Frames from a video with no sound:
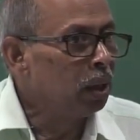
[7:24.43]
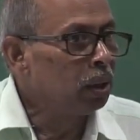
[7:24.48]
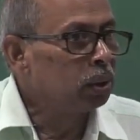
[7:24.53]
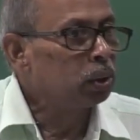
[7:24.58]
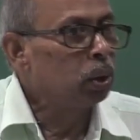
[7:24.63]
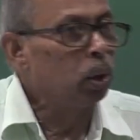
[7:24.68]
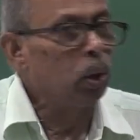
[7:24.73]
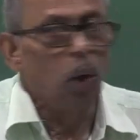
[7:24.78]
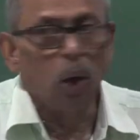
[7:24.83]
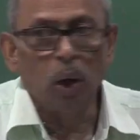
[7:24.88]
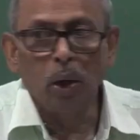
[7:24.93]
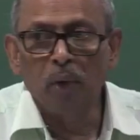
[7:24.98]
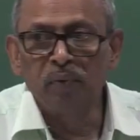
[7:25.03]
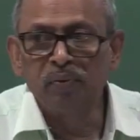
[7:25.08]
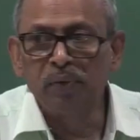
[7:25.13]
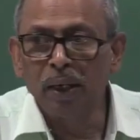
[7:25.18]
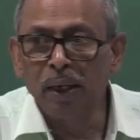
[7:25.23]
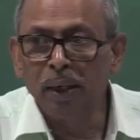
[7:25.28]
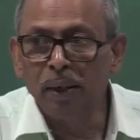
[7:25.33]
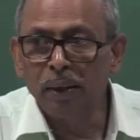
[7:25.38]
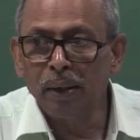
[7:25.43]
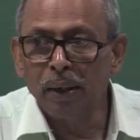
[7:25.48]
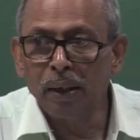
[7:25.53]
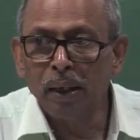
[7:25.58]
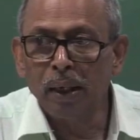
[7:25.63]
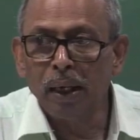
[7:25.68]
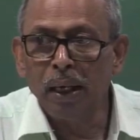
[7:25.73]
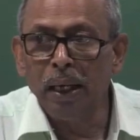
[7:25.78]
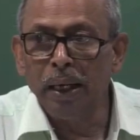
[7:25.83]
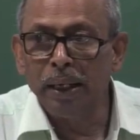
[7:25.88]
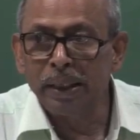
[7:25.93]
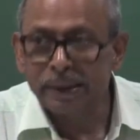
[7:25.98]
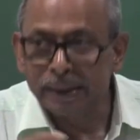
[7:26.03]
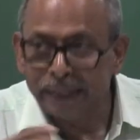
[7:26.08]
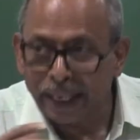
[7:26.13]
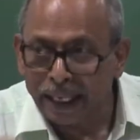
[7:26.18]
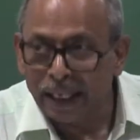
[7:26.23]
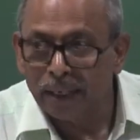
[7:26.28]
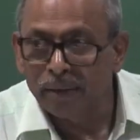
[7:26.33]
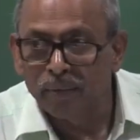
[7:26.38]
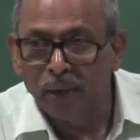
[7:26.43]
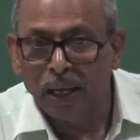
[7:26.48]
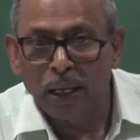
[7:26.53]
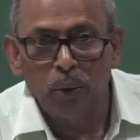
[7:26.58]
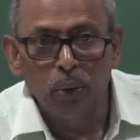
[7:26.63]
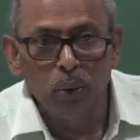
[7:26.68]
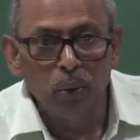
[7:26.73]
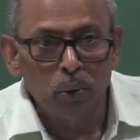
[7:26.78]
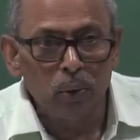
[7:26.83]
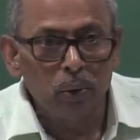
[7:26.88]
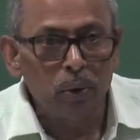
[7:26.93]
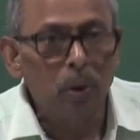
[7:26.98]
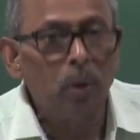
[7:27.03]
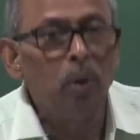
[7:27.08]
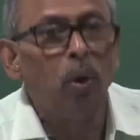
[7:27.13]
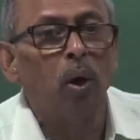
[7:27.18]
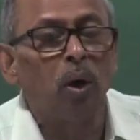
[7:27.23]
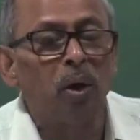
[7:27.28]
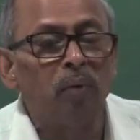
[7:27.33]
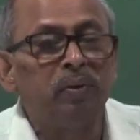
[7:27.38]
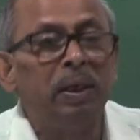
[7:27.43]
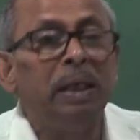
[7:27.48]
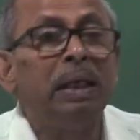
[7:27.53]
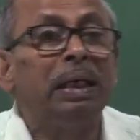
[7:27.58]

So, log of the second value, log of the